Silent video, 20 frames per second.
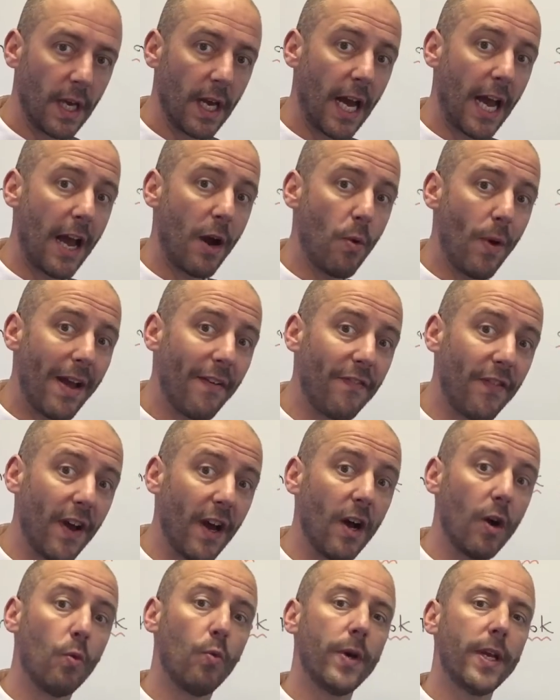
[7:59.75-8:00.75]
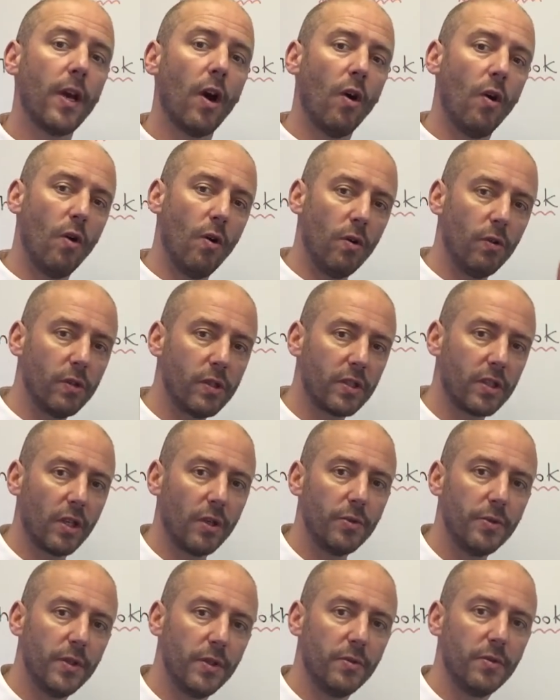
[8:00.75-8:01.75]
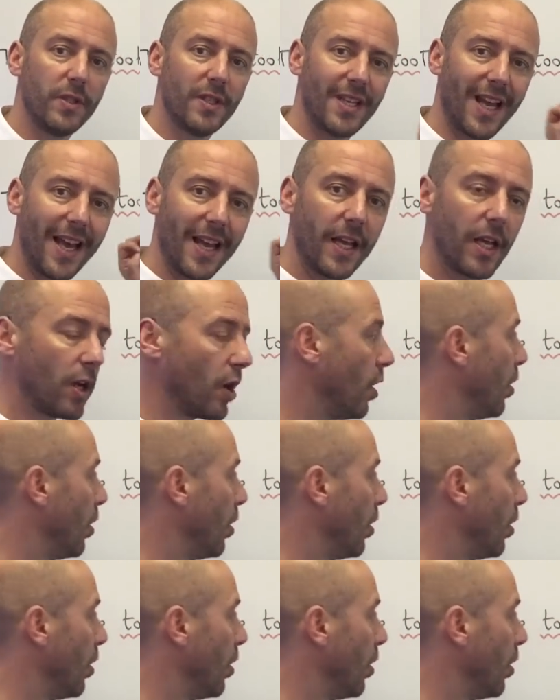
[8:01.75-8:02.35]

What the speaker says: However, we also use take